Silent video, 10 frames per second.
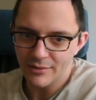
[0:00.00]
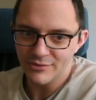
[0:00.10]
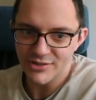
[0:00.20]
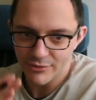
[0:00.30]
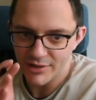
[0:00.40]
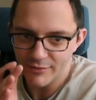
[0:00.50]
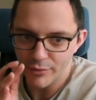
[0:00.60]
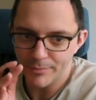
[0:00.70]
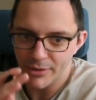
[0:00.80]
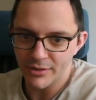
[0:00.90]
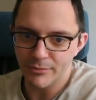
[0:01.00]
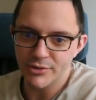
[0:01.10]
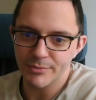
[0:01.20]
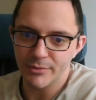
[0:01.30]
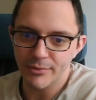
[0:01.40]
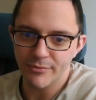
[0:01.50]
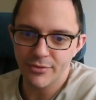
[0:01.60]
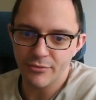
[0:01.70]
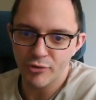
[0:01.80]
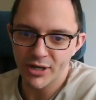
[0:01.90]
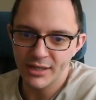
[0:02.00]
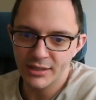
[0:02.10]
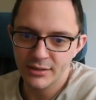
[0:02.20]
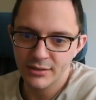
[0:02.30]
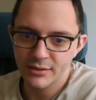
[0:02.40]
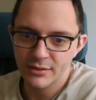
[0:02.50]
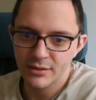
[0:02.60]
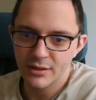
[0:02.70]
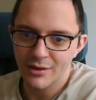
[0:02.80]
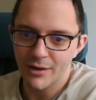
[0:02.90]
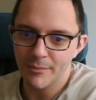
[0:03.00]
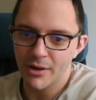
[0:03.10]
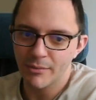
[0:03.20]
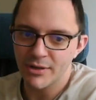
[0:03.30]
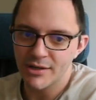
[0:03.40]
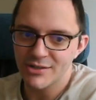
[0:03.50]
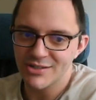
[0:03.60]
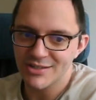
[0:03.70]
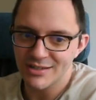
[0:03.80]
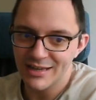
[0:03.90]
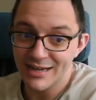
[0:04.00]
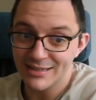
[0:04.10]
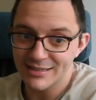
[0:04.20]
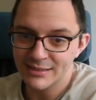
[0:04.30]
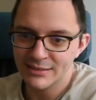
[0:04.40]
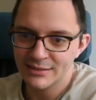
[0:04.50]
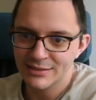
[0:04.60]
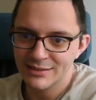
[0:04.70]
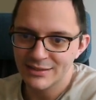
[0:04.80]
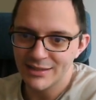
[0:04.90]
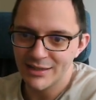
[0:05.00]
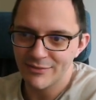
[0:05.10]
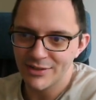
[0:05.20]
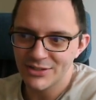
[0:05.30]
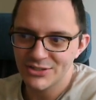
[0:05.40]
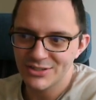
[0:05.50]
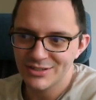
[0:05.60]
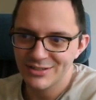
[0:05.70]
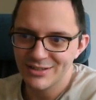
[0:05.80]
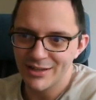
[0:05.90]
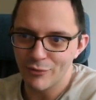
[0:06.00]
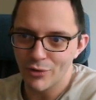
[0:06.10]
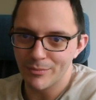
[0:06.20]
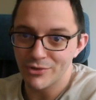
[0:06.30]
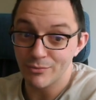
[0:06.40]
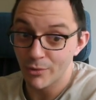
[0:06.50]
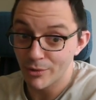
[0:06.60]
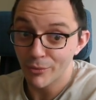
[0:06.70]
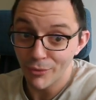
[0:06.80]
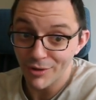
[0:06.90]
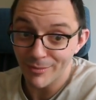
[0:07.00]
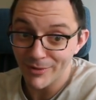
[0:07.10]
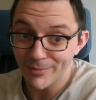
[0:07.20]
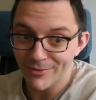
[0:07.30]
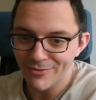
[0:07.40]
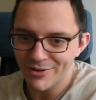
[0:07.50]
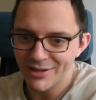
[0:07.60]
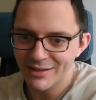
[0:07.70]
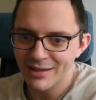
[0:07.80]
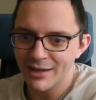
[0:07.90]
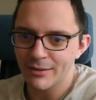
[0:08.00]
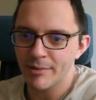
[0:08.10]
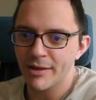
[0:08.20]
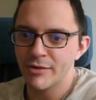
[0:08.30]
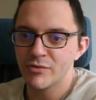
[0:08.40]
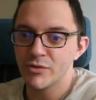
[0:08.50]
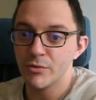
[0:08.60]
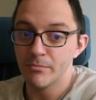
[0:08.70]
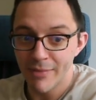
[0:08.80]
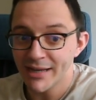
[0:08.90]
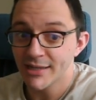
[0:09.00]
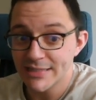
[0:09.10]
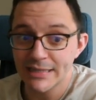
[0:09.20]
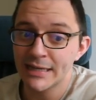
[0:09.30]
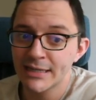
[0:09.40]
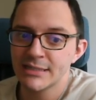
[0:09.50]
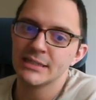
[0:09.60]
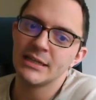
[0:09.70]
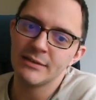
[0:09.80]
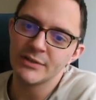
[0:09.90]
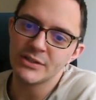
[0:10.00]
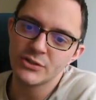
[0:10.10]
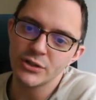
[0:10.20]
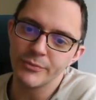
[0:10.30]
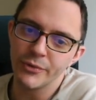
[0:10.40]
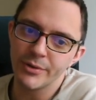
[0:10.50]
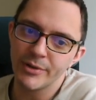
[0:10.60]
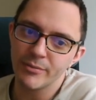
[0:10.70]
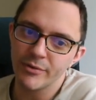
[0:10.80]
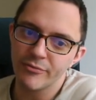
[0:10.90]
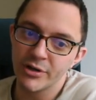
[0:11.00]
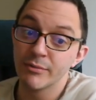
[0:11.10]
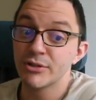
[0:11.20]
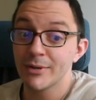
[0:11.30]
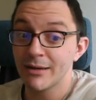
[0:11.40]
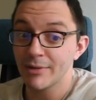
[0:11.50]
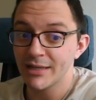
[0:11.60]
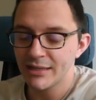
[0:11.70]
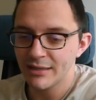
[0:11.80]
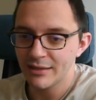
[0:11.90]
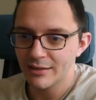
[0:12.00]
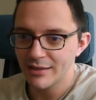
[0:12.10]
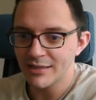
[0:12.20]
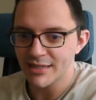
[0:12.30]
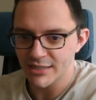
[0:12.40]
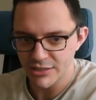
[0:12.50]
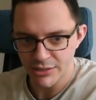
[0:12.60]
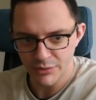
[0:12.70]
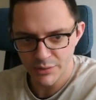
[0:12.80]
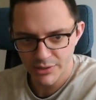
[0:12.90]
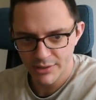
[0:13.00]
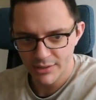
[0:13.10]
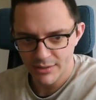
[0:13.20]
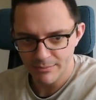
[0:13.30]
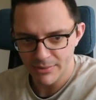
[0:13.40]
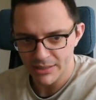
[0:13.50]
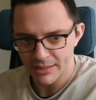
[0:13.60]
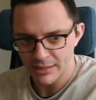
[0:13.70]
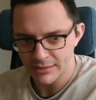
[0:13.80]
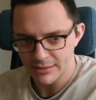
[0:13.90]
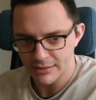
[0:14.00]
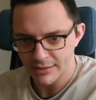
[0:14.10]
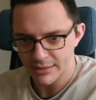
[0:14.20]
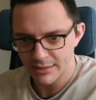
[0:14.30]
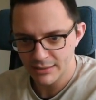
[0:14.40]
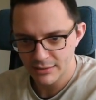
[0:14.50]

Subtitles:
secretly if your number is a multiple of 3. I would like you to select it if your number is 1 more than a multiple of 3, and I would like you to mega select it if it's 2 more than a multiple of 3, which I will indicate to you by underlining.